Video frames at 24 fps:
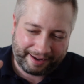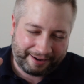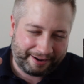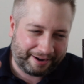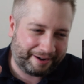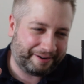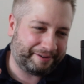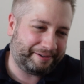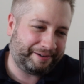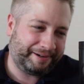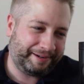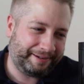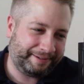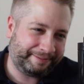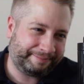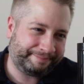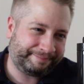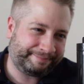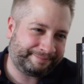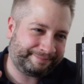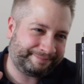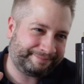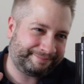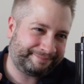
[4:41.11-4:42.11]
code,
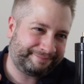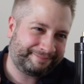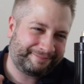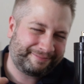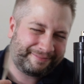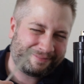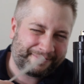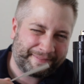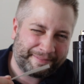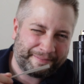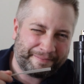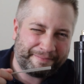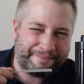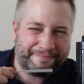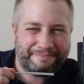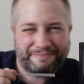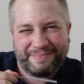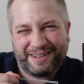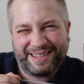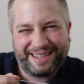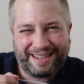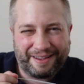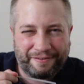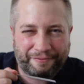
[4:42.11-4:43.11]

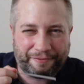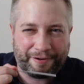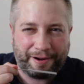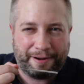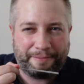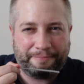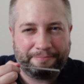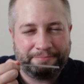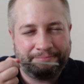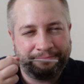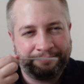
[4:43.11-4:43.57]
but different.